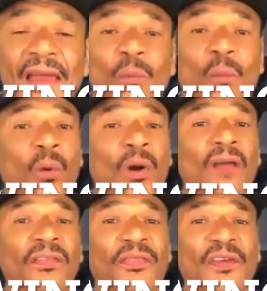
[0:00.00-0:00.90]
And
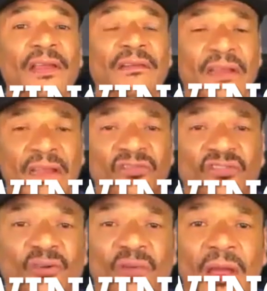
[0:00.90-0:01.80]
one other thing,
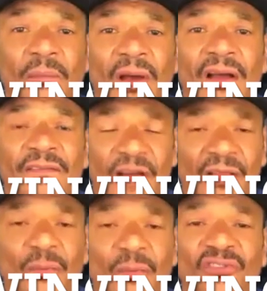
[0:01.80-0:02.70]
Instagram.
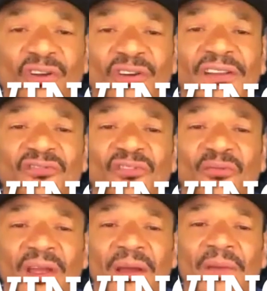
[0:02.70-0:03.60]
Follow us on
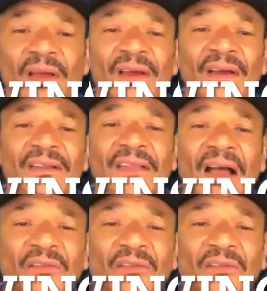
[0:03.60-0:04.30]
Instagram.